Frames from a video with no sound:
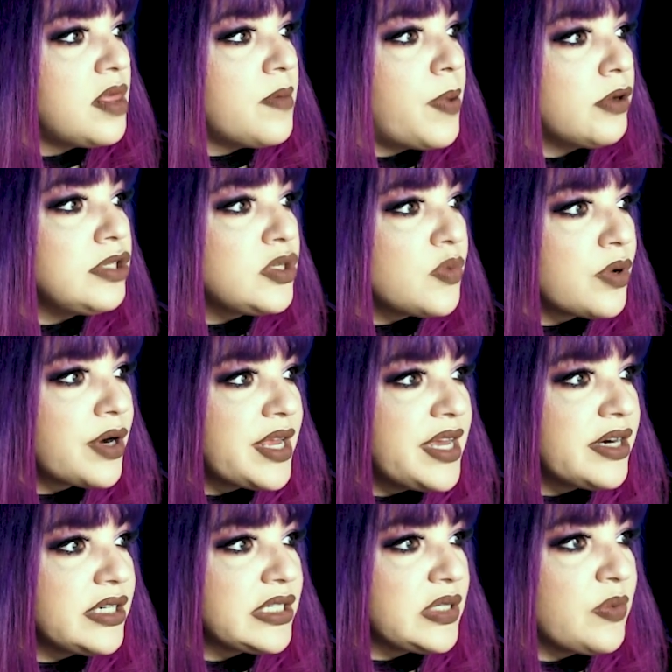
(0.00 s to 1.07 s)
The post-war
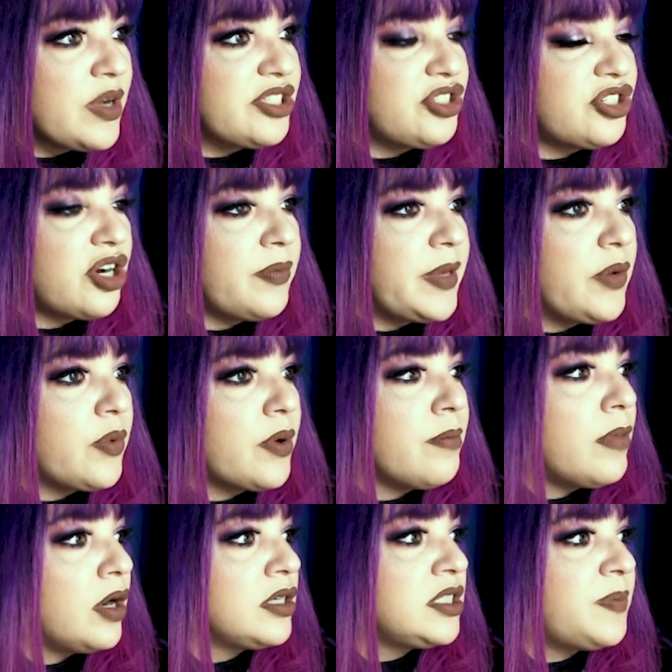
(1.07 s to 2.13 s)
years in West Germany were
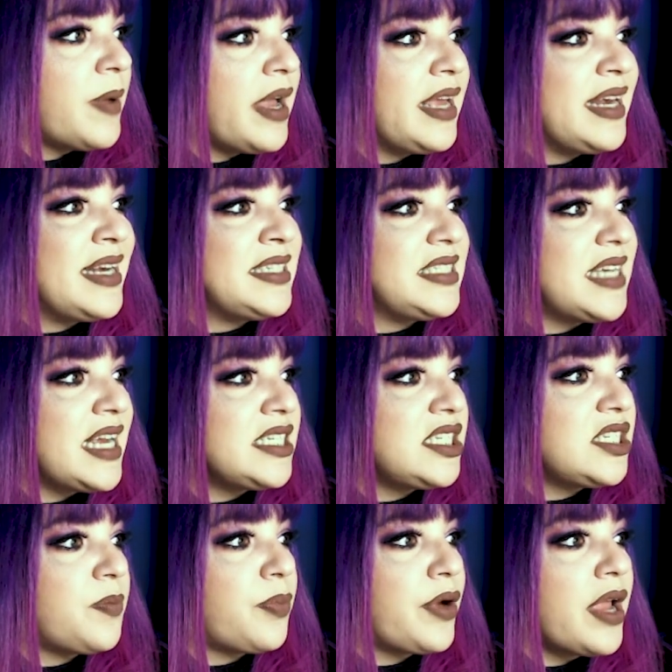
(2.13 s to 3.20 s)
marked by an
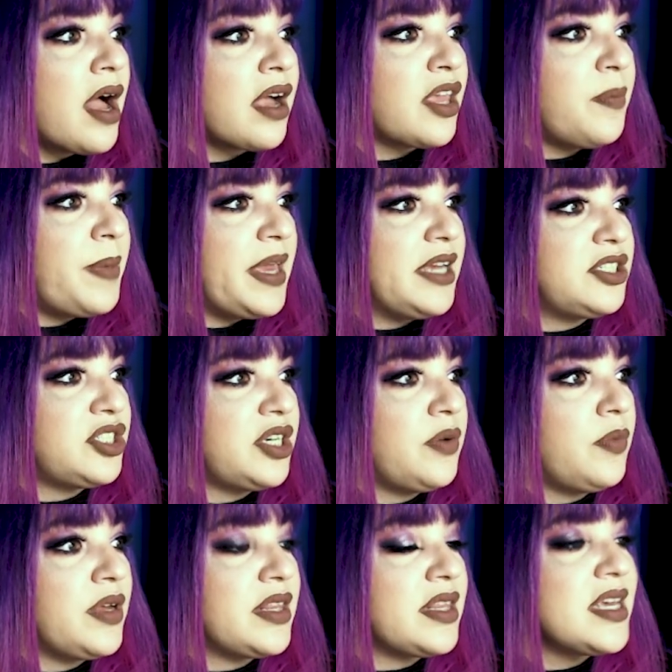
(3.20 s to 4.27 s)
intense
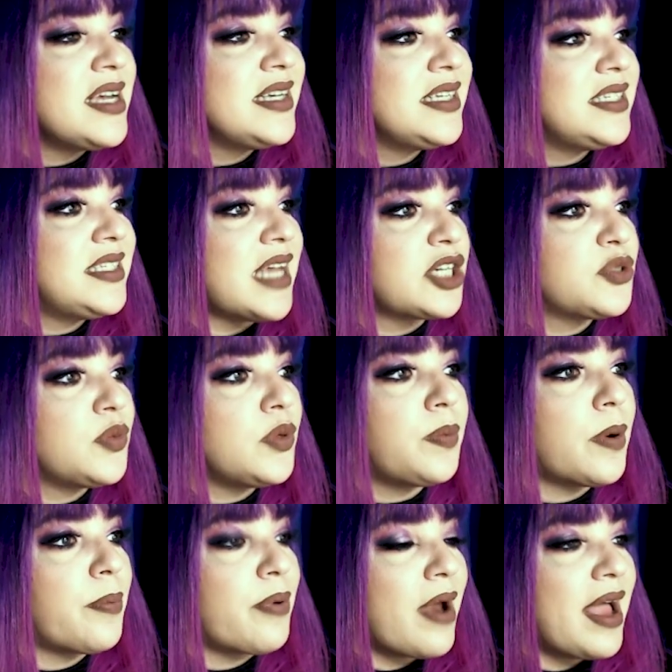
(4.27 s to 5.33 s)
preoccupation with sexual
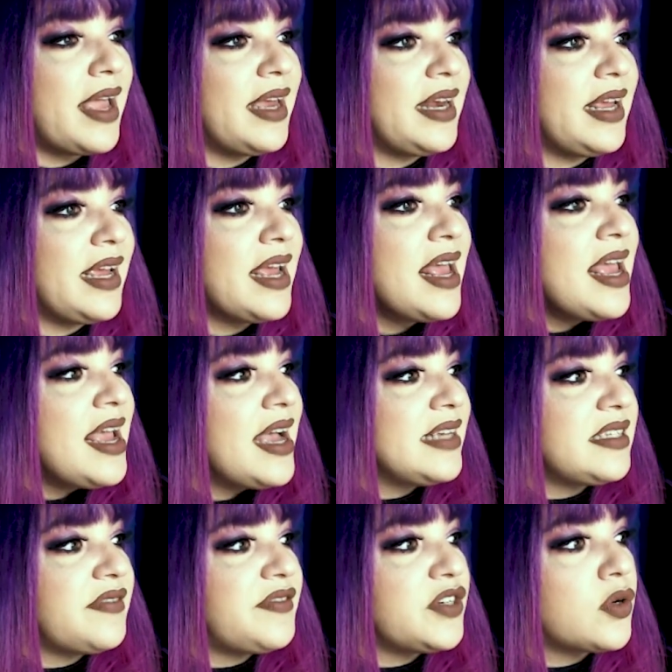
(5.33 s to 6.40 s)
propriety,
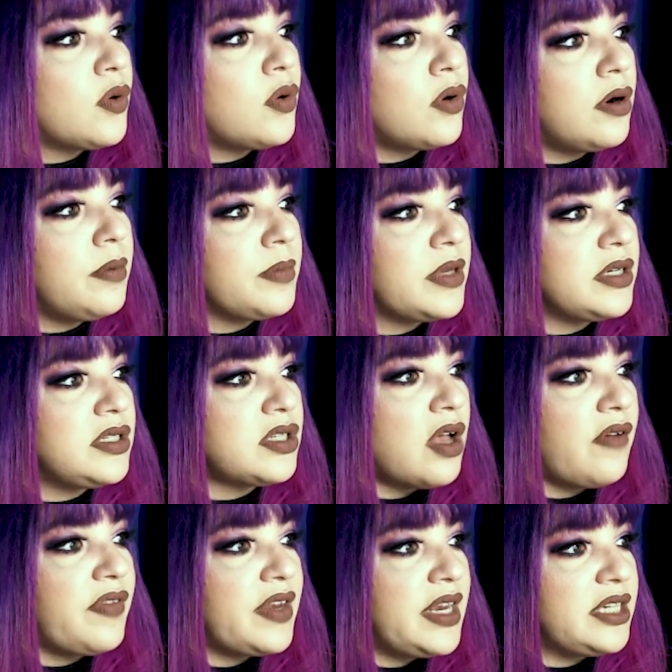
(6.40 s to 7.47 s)
as if decorum could
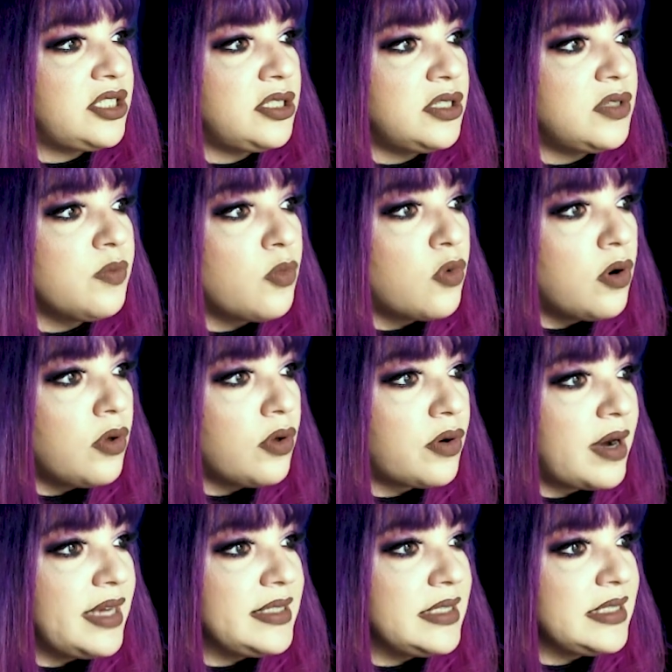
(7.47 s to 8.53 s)
solve the nation's moral
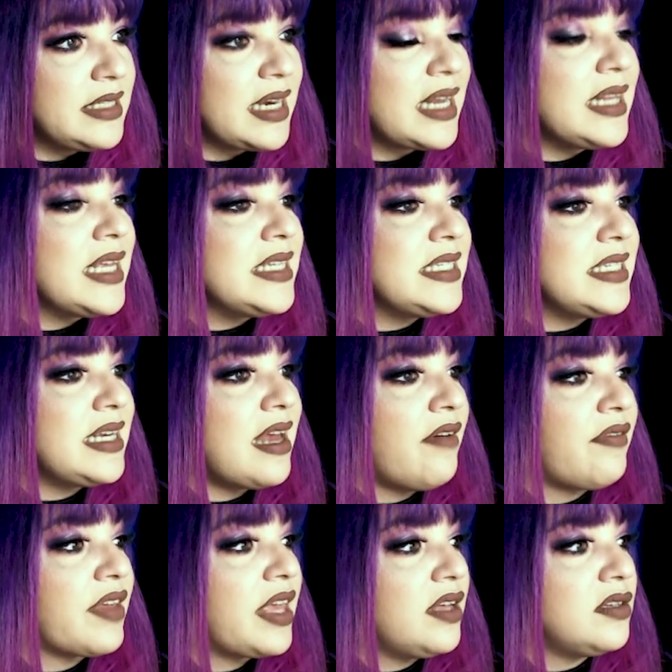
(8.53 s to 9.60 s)
crisis and cleanse it
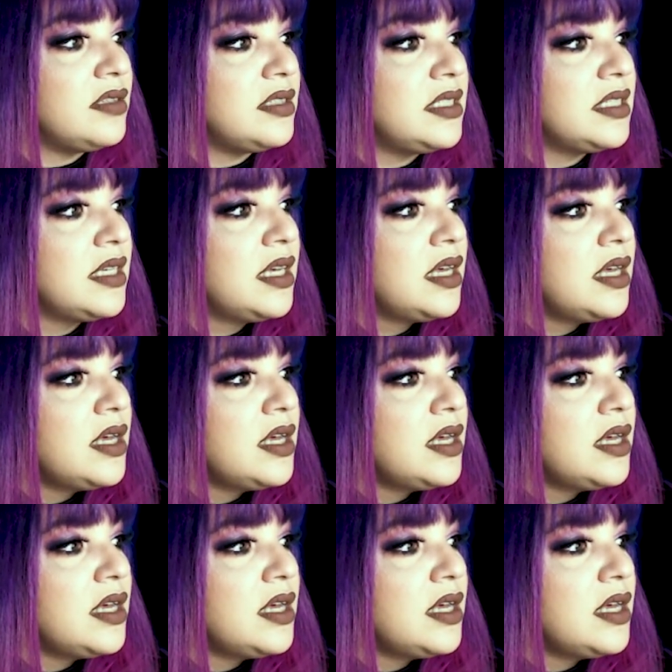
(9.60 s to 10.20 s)
of guilt.